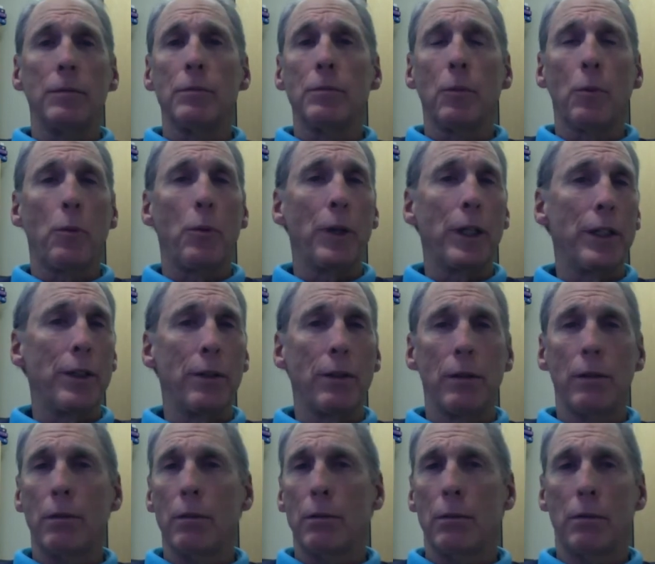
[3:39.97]
when
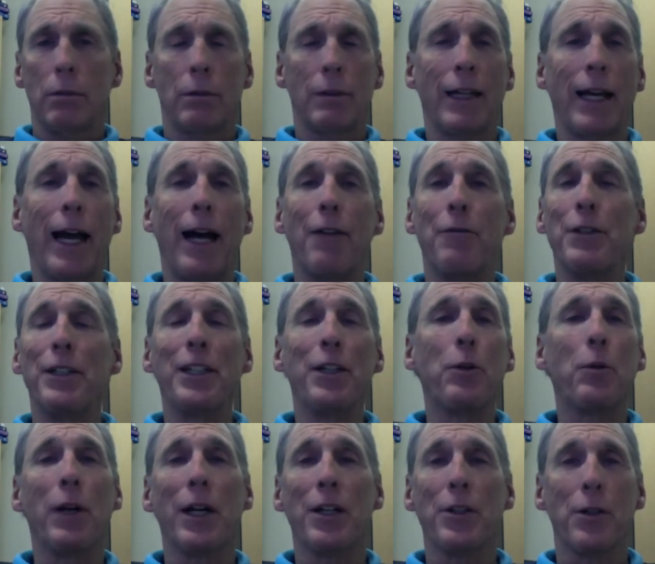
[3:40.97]
you have any
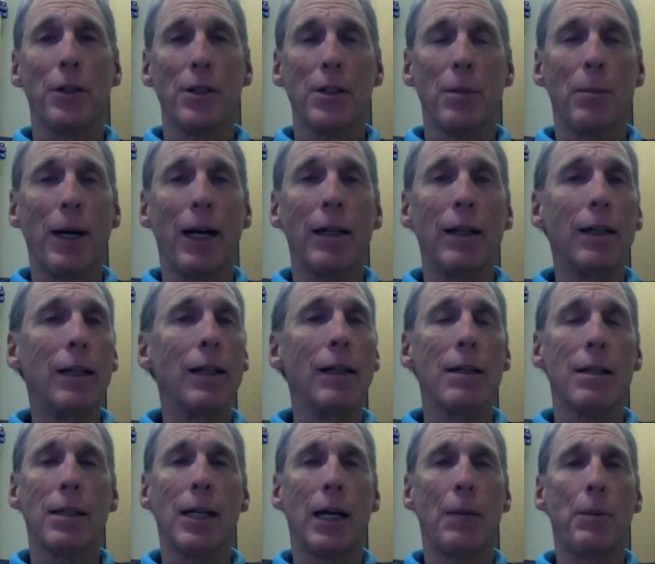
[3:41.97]
questions about any
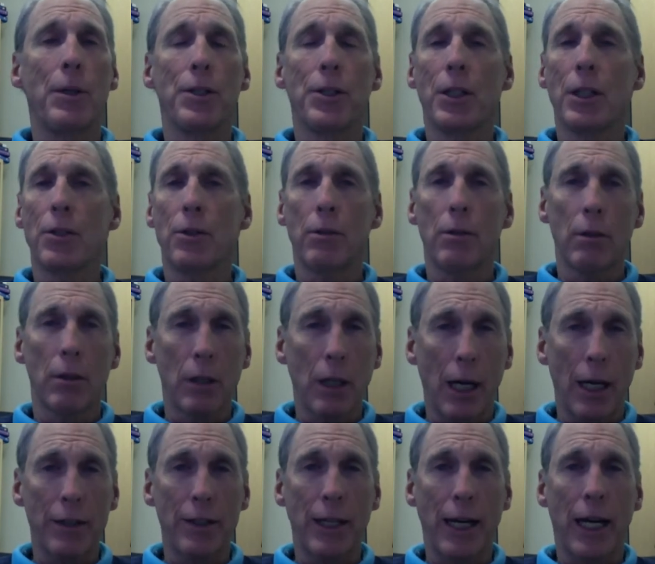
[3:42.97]
assignments, that you
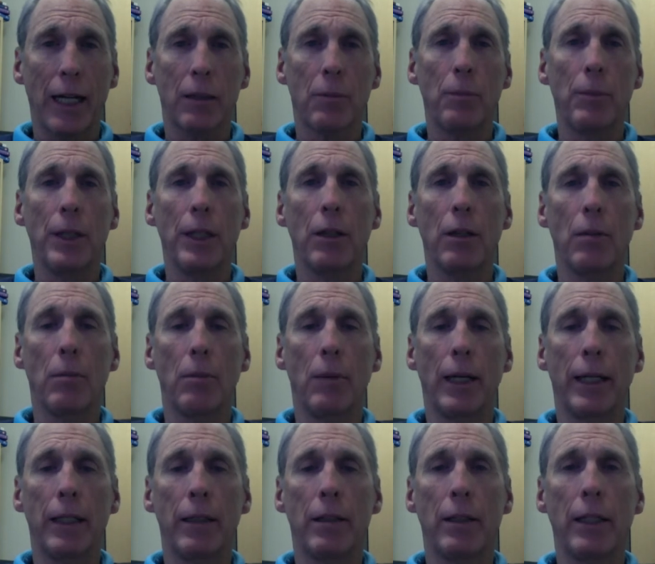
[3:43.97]
contact me or
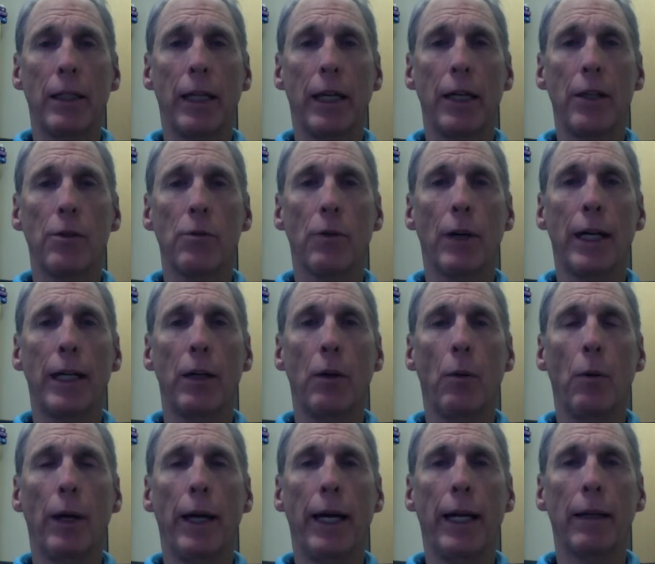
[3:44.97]
my TAs right
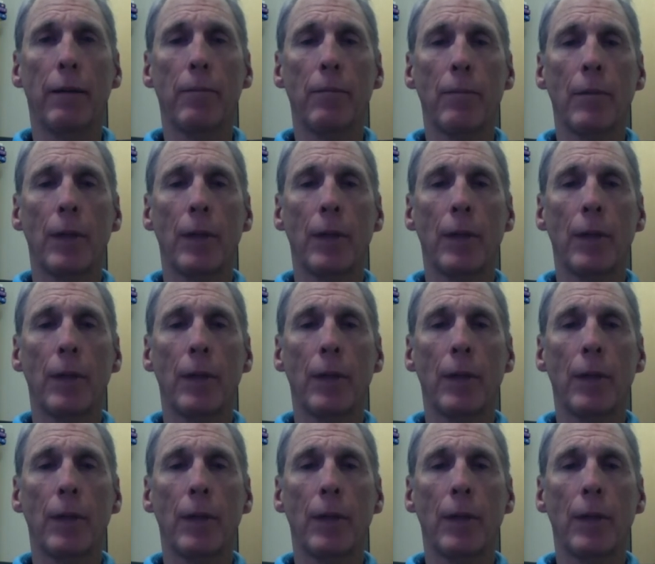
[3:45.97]
away.